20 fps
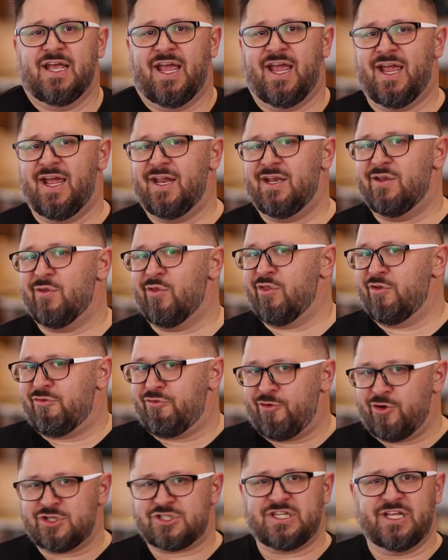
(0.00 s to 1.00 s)
And the
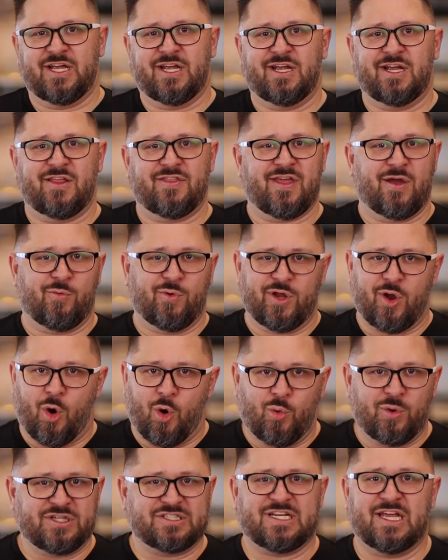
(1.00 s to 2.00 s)
first thing that we
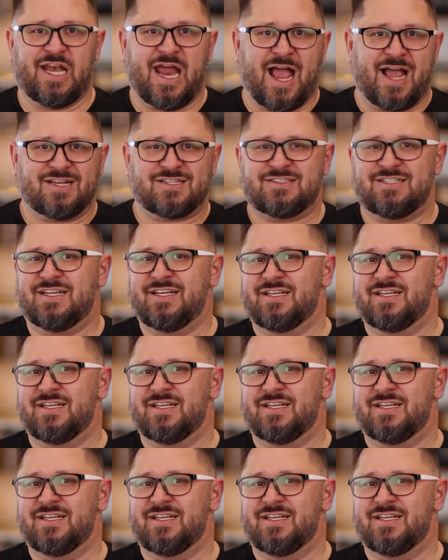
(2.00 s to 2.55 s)
always get asked